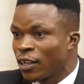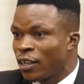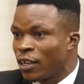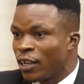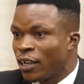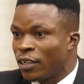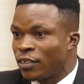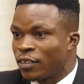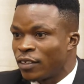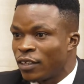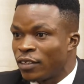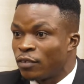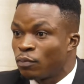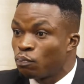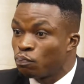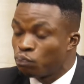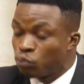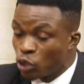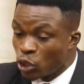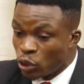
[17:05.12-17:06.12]
It
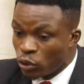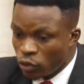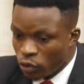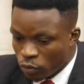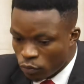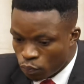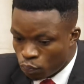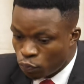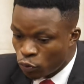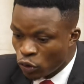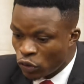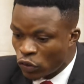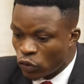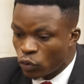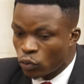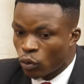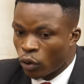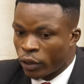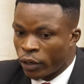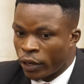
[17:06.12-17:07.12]
puts
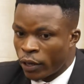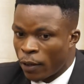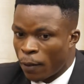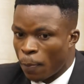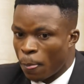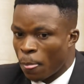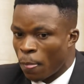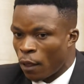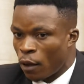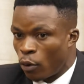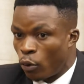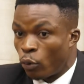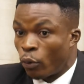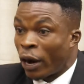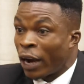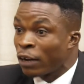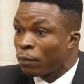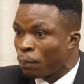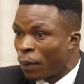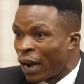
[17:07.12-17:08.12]
you on the
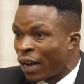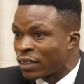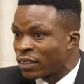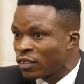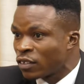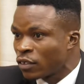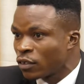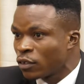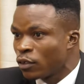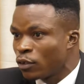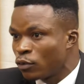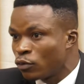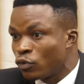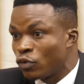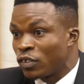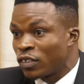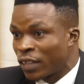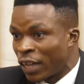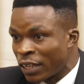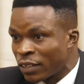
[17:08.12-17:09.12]
right path to
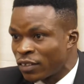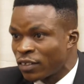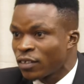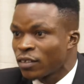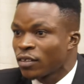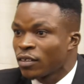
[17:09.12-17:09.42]
start